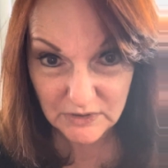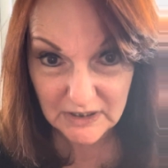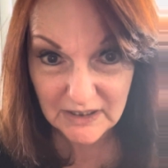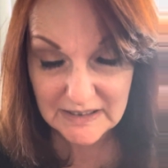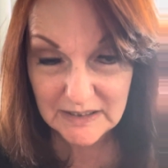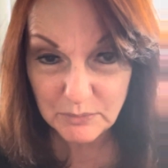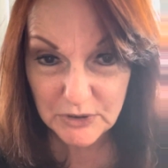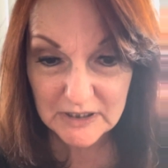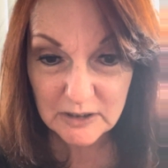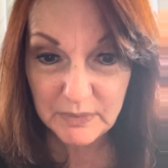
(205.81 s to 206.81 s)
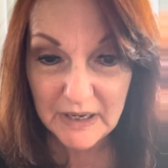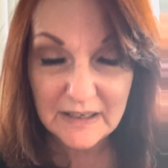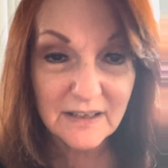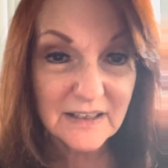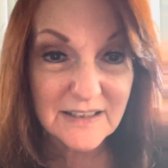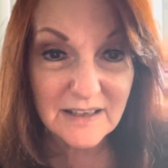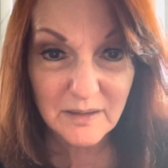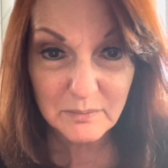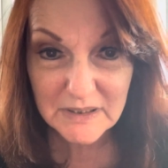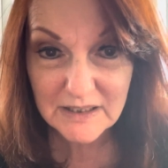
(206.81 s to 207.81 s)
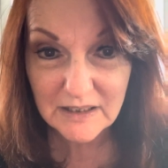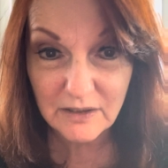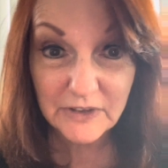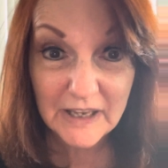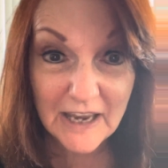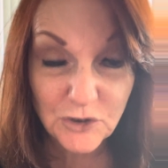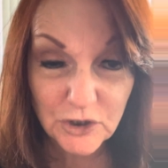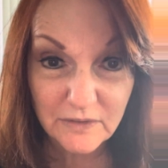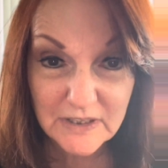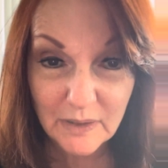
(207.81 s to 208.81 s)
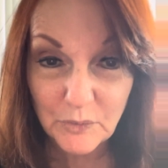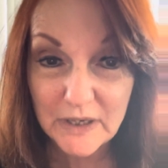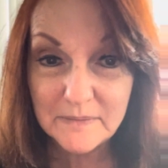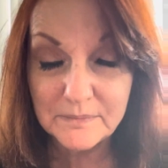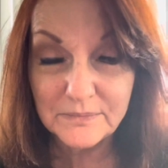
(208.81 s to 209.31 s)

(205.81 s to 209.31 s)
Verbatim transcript: did indeed participate and it's not misidentification of someone,